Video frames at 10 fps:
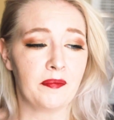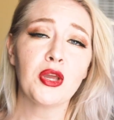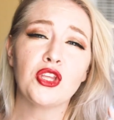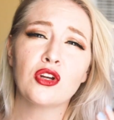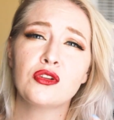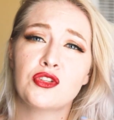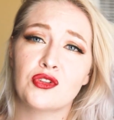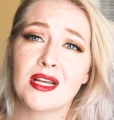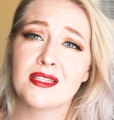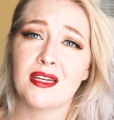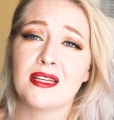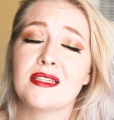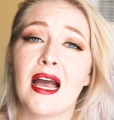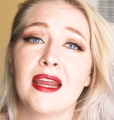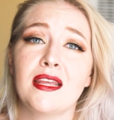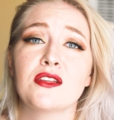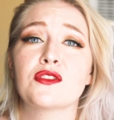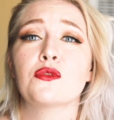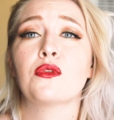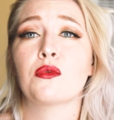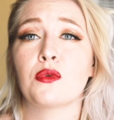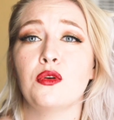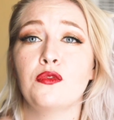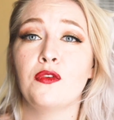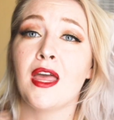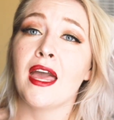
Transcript: but your stress and anxiety is through the roof,